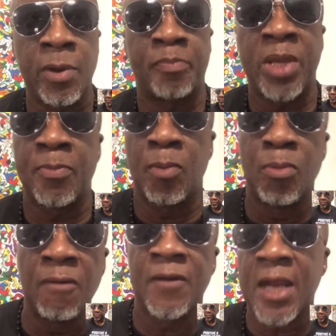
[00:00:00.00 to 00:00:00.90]
people
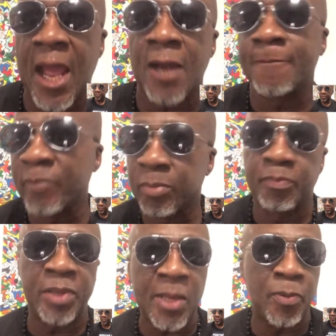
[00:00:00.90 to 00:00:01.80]
moving out,
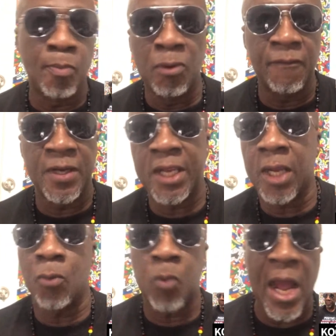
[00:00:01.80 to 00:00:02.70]
people moving
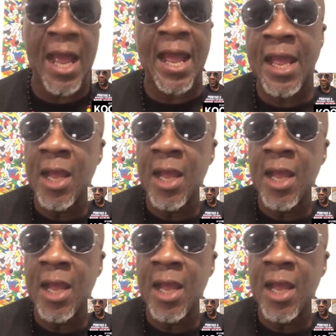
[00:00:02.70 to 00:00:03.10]
in. Why?